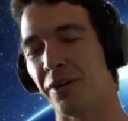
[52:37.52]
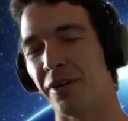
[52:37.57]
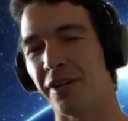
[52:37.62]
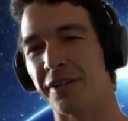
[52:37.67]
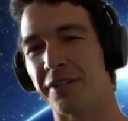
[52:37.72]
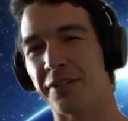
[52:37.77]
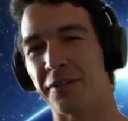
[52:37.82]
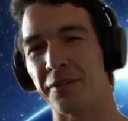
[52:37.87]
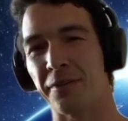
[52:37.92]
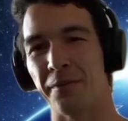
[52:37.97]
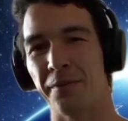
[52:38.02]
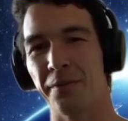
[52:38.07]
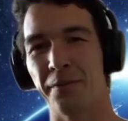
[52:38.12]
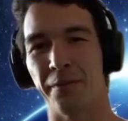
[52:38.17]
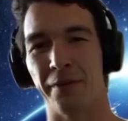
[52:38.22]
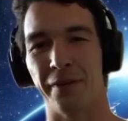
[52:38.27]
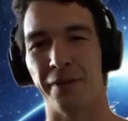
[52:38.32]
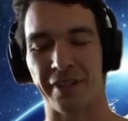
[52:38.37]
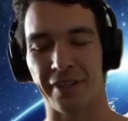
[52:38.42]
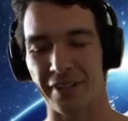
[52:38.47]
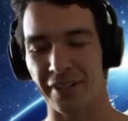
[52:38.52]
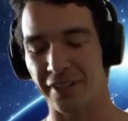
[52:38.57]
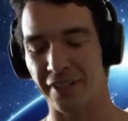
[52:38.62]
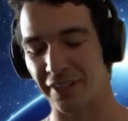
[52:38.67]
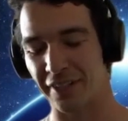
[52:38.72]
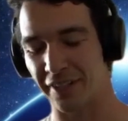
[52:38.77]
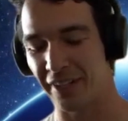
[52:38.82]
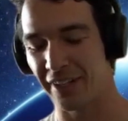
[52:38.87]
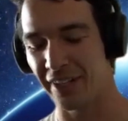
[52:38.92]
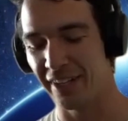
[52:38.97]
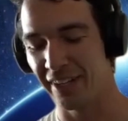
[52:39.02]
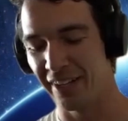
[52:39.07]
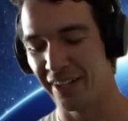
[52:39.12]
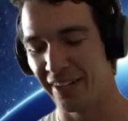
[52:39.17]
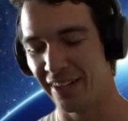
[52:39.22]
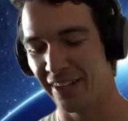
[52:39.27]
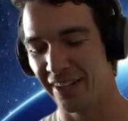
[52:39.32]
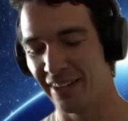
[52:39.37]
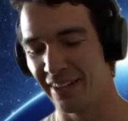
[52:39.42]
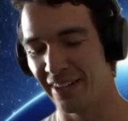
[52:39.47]
gouache or watercolor,
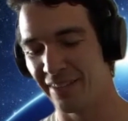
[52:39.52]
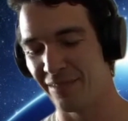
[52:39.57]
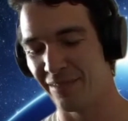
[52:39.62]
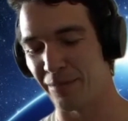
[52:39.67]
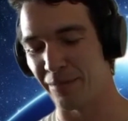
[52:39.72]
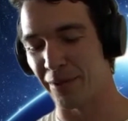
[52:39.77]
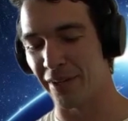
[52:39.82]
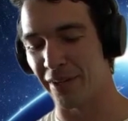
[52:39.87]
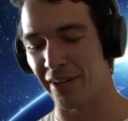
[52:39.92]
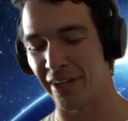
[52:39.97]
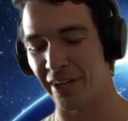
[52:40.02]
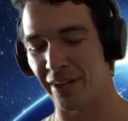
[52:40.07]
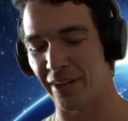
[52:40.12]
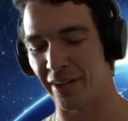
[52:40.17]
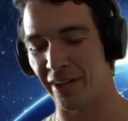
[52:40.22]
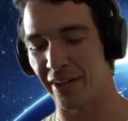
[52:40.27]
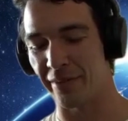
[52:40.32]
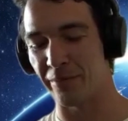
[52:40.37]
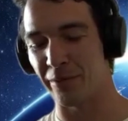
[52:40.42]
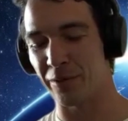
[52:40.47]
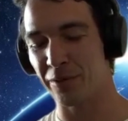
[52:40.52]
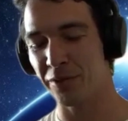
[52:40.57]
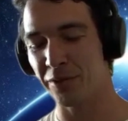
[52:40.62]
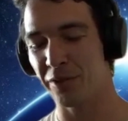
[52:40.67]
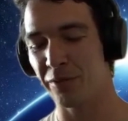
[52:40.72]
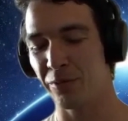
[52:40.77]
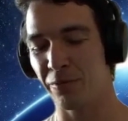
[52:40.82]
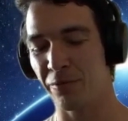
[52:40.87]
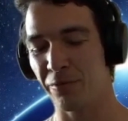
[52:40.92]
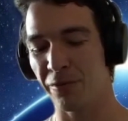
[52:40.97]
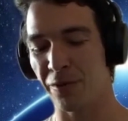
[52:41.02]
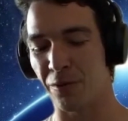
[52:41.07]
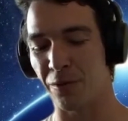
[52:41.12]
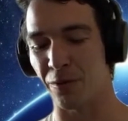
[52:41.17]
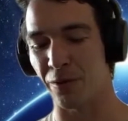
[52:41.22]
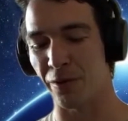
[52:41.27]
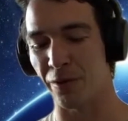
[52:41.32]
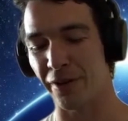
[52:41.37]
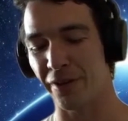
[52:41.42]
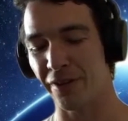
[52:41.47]
but I mostly prefer
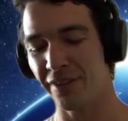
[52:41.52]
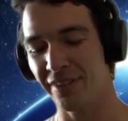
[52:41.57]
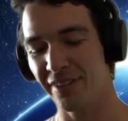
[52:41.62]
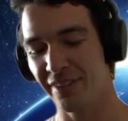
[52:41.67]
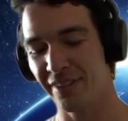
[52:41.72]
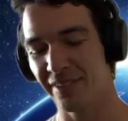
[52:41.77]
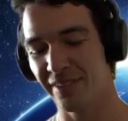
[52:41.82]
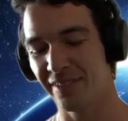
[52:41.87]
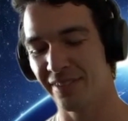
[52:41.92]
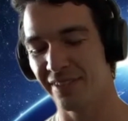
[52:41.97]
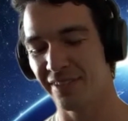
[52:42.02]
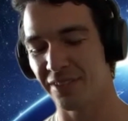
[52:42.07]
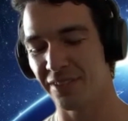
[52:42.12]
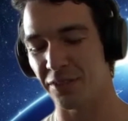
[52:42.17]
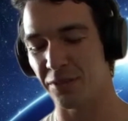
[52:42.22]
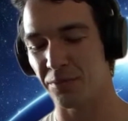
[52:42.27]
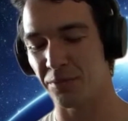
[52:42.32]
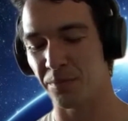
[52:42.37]
oil. Just